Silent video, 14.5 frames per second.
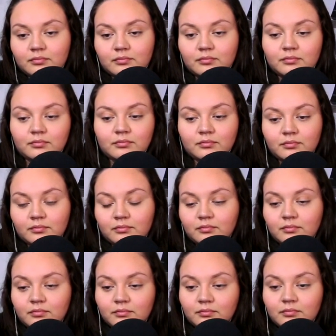
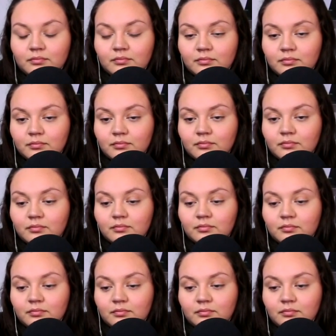
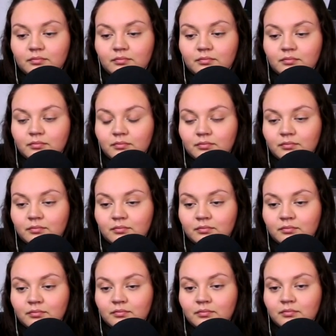
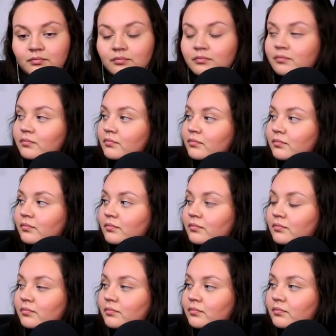
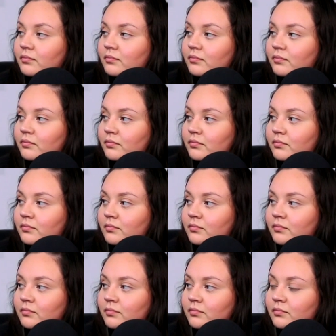
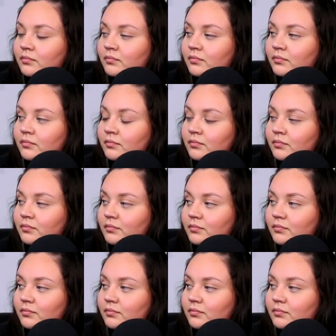The person shown says nothing.